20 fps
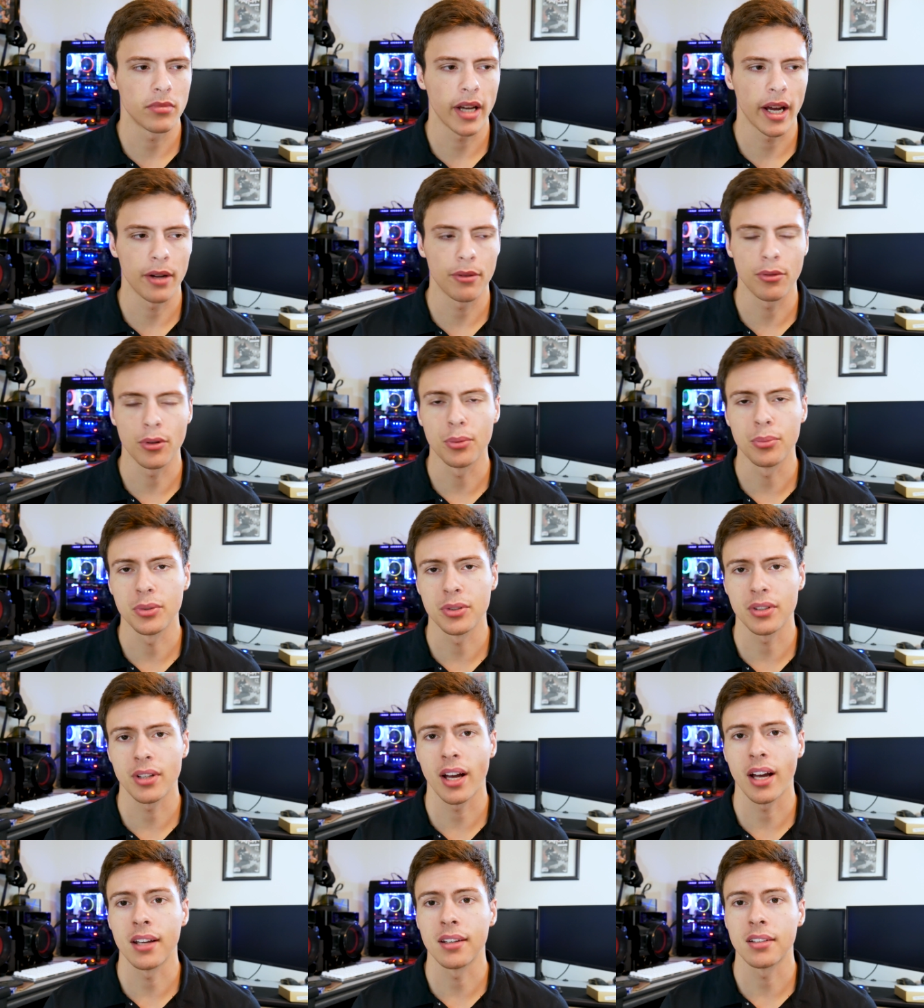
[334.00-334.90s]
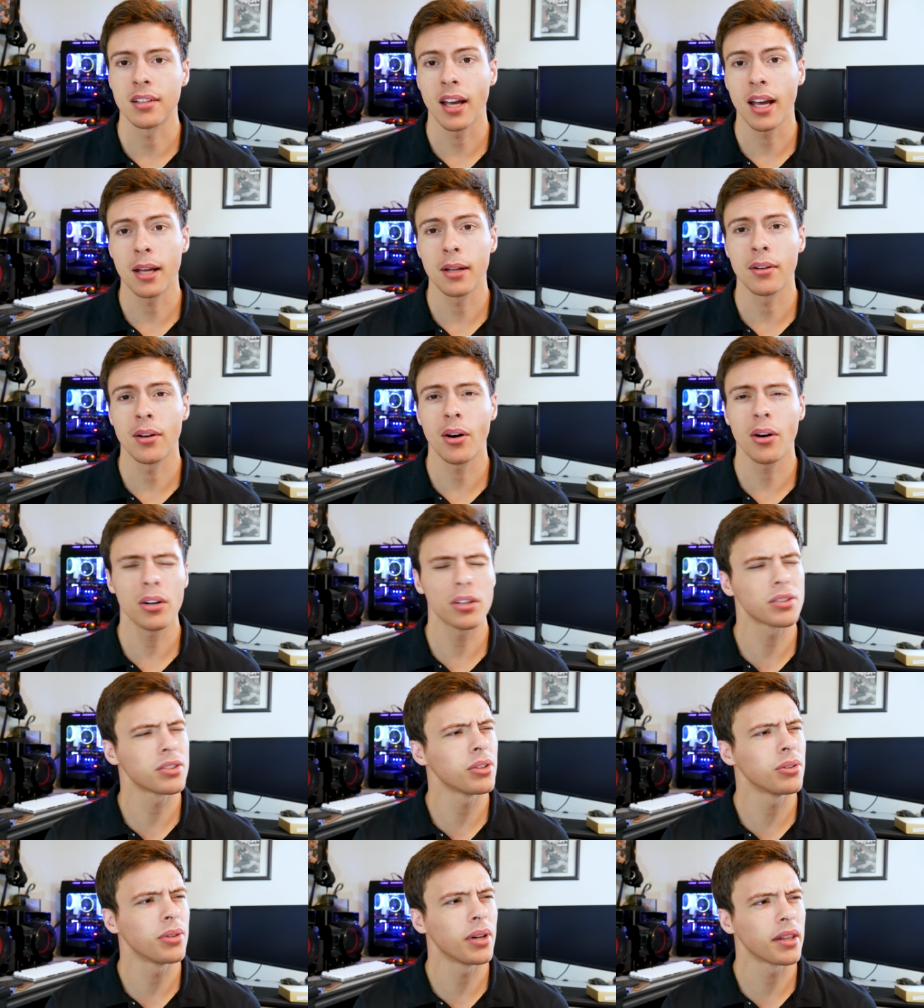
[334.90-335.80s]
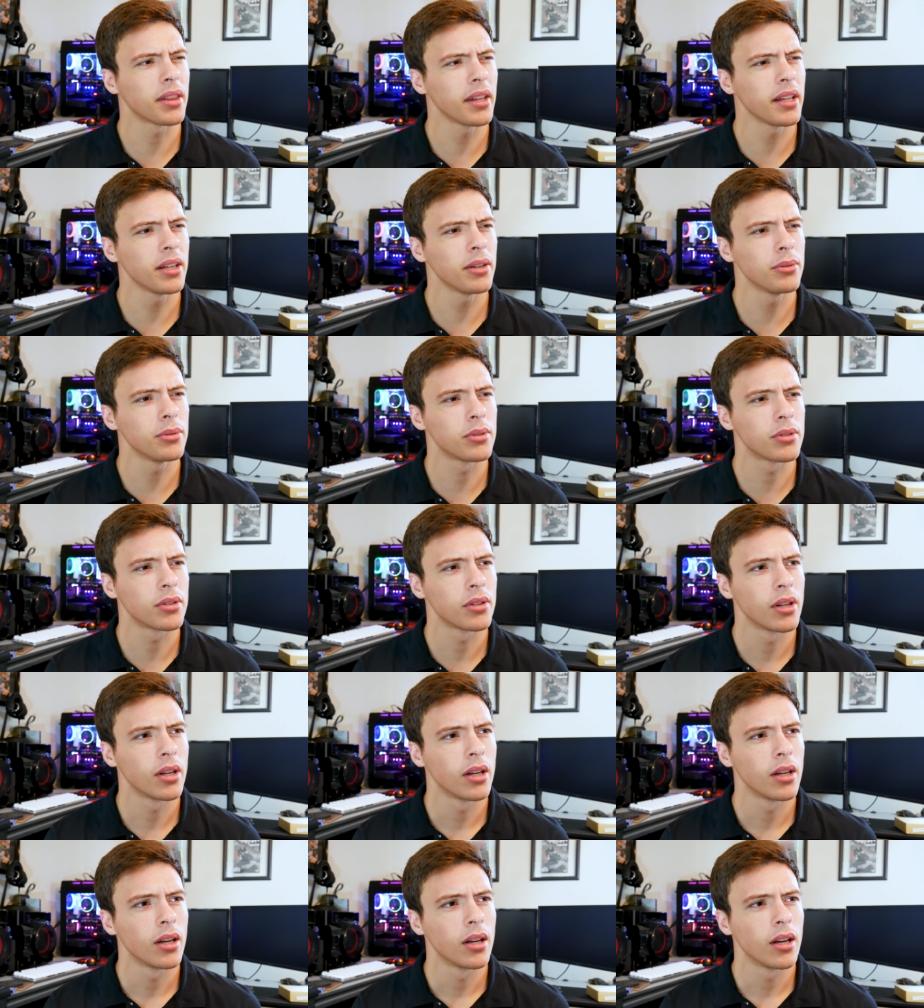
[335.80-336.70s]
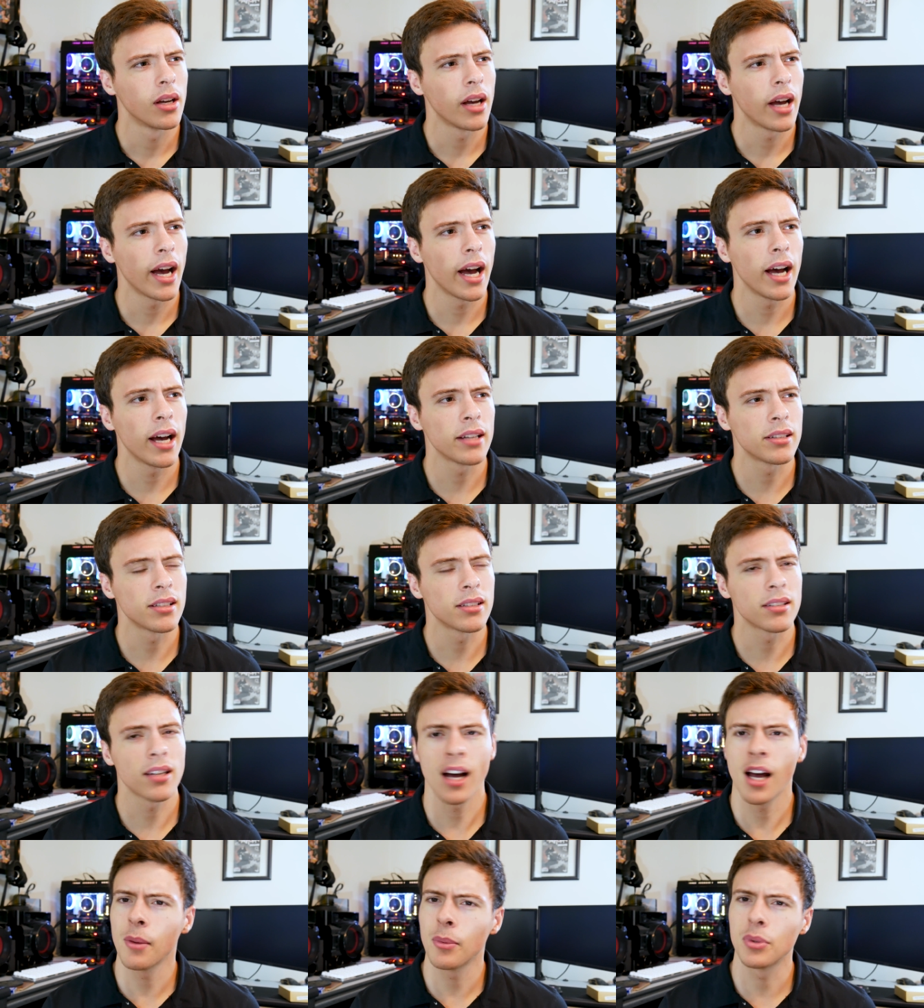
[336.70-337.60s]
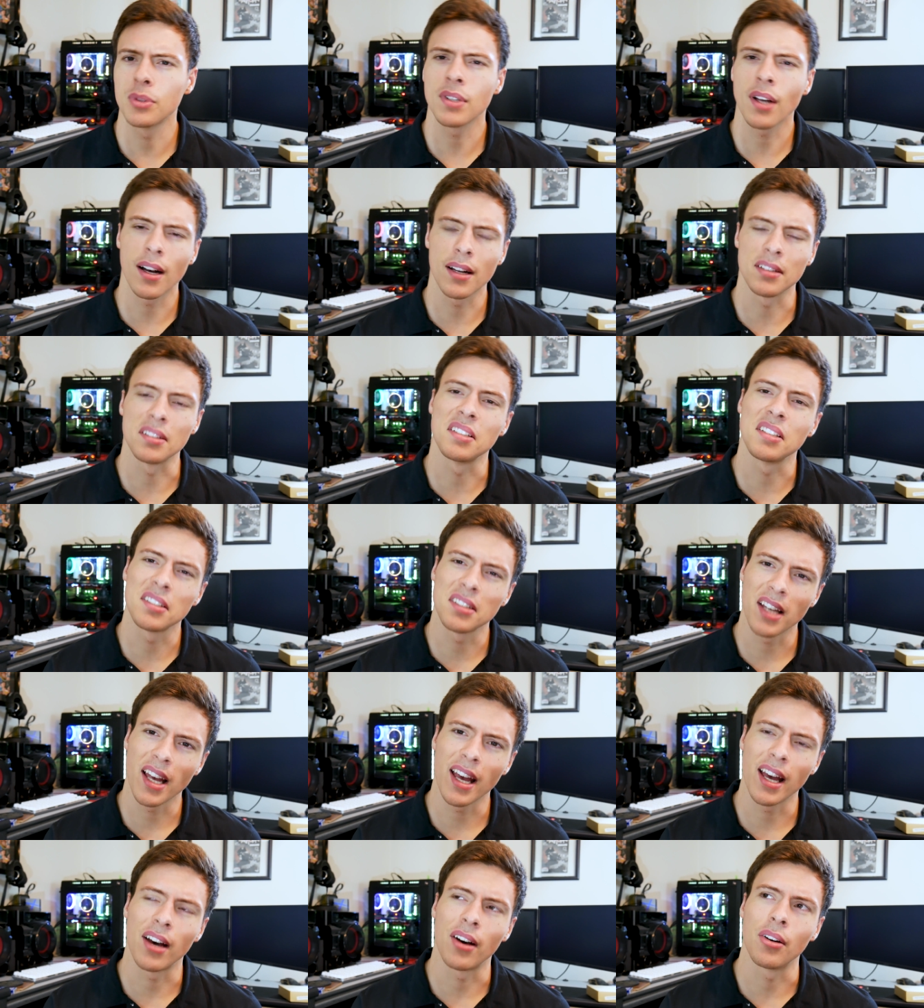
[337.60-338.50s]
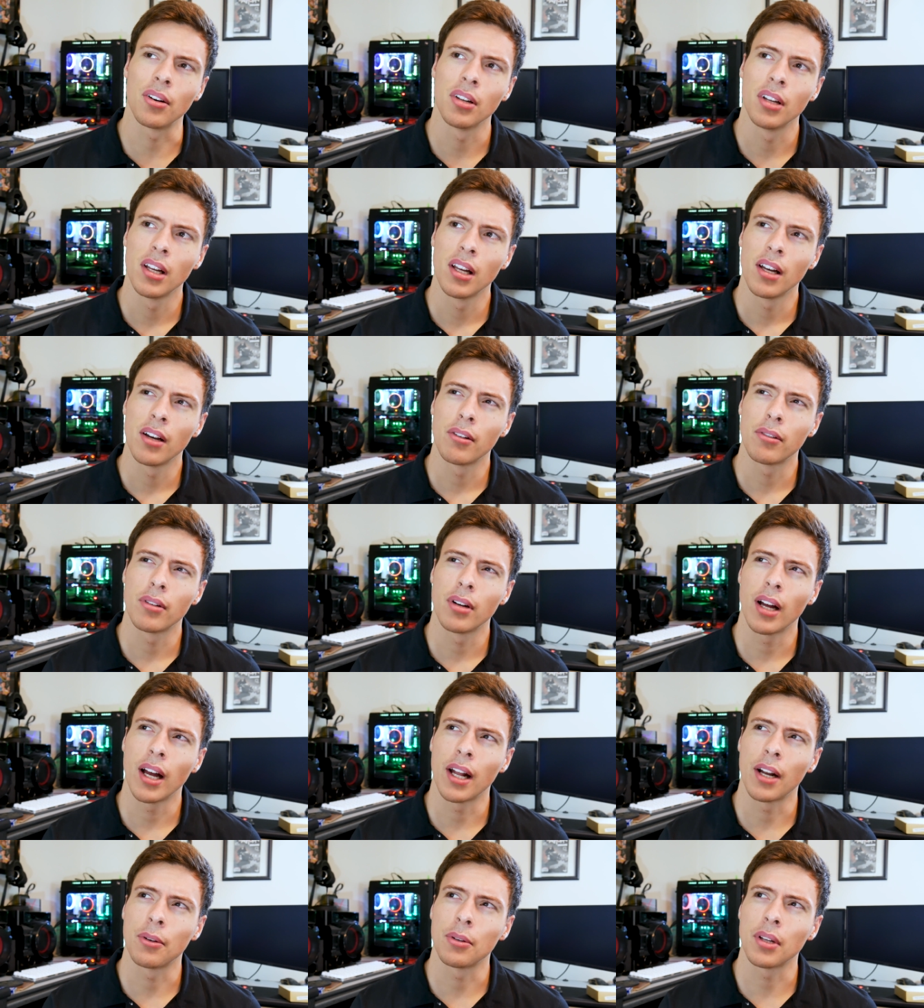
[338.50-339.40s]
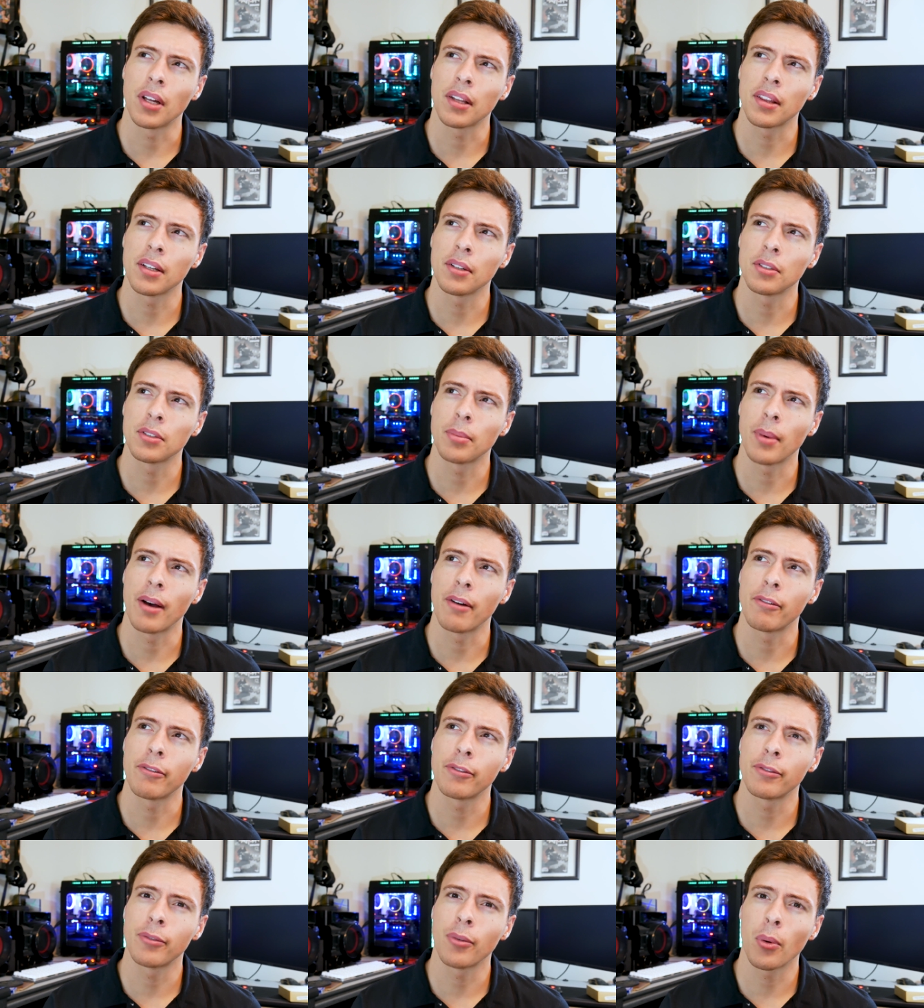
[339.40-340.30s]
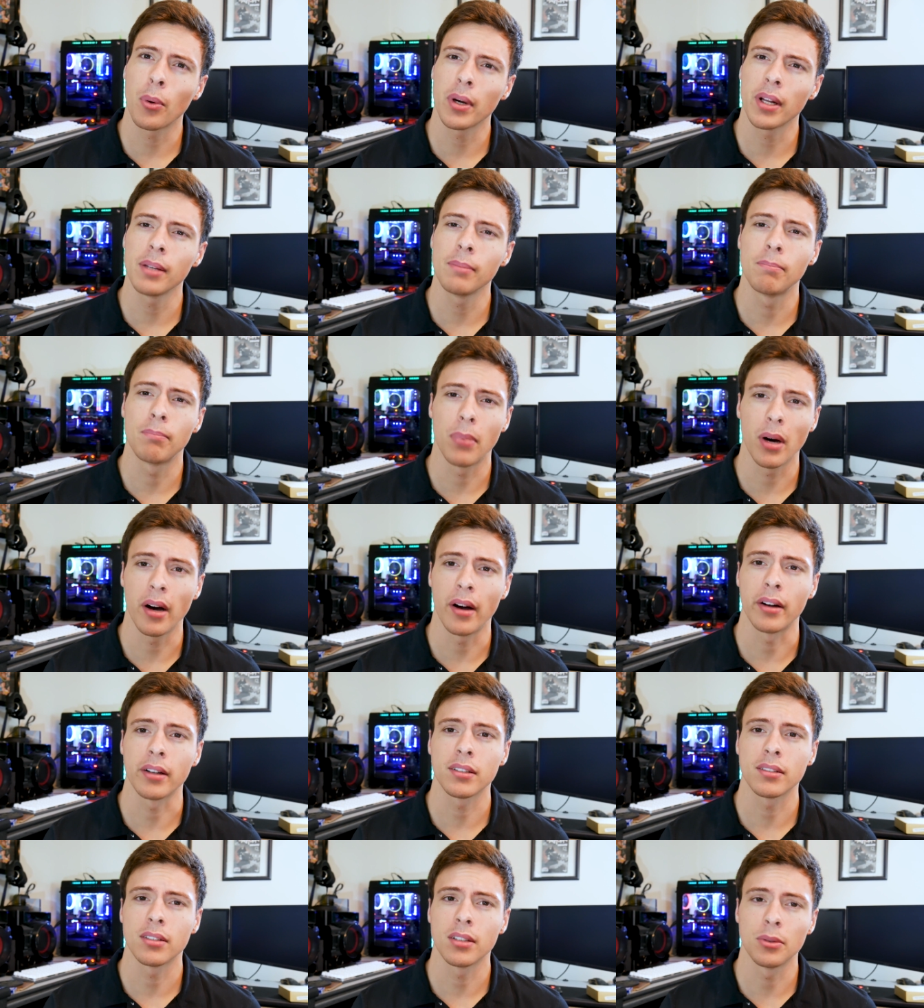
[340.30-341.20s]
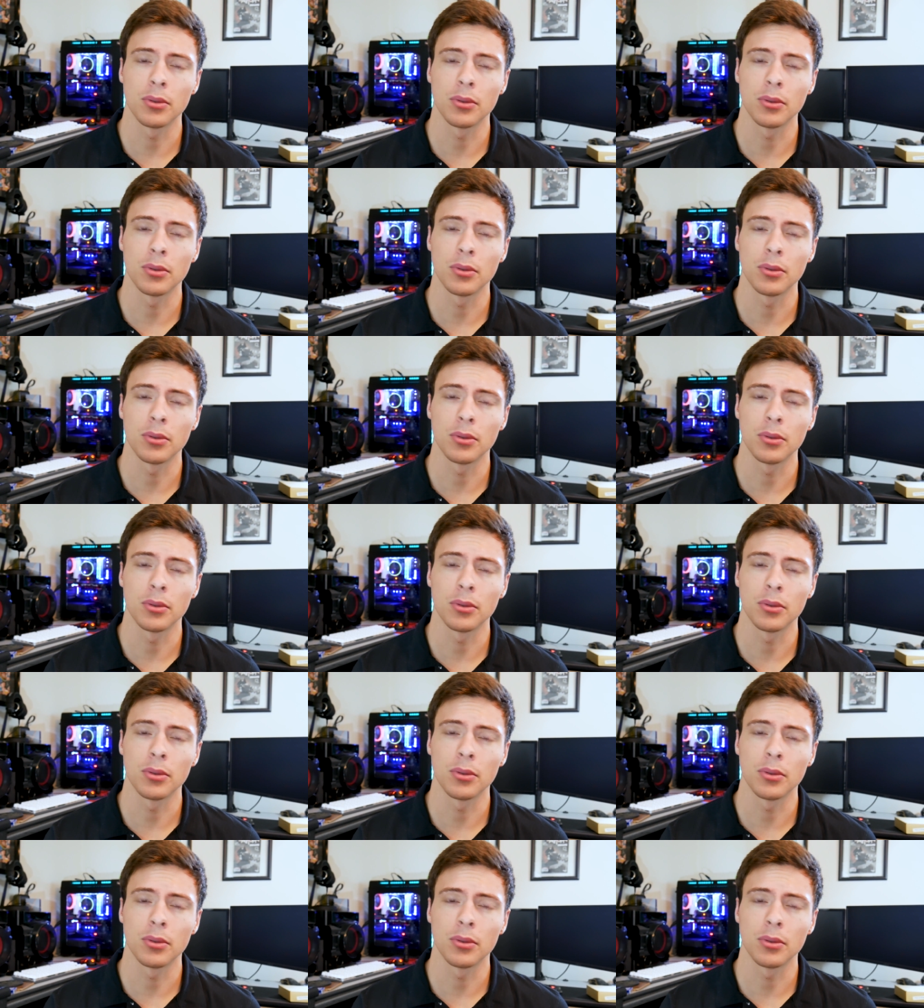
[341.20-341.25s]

headroom was nice. And also I think it was, at the time it was on sale, and it was, I think it was about forty bucks.